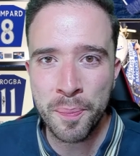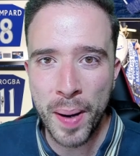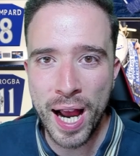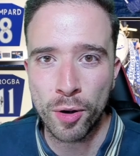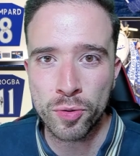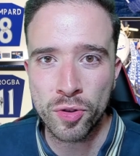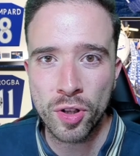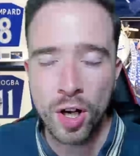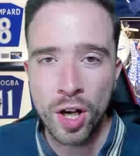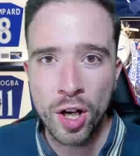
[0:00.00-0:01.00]
pounds
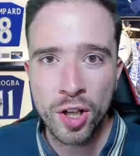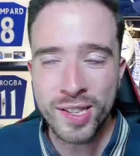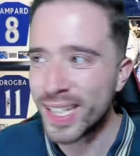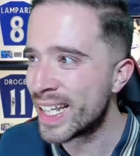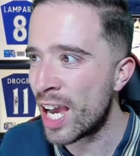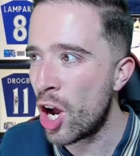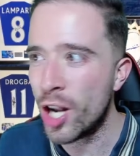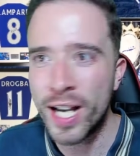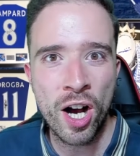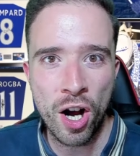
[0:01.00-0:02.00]
to get
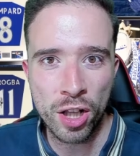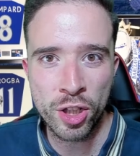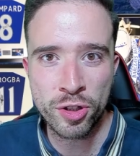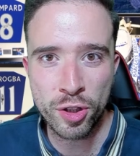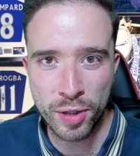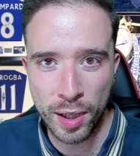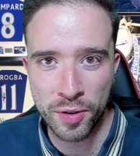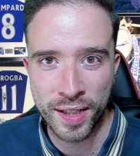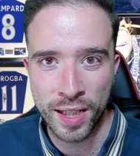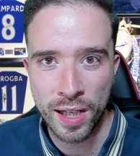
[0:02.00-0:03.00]
Erling Haaland to
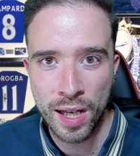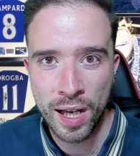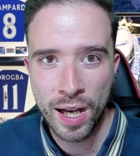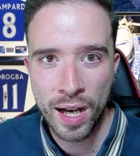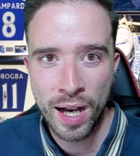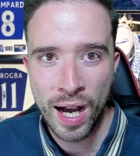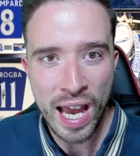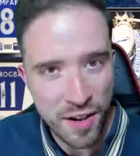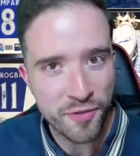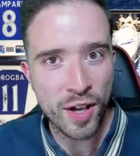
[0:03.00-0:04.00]
Chelsea.
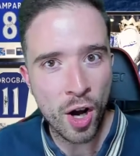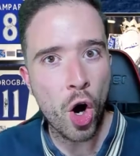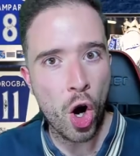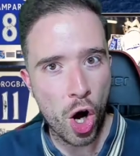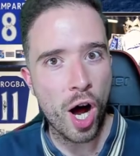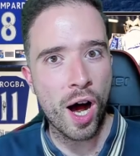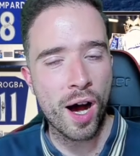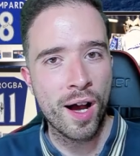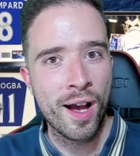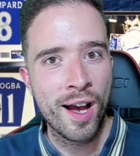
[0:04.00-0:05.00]
If oh,
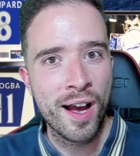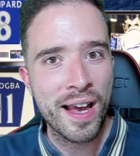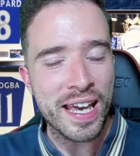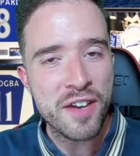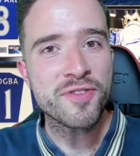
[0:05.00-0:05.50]
if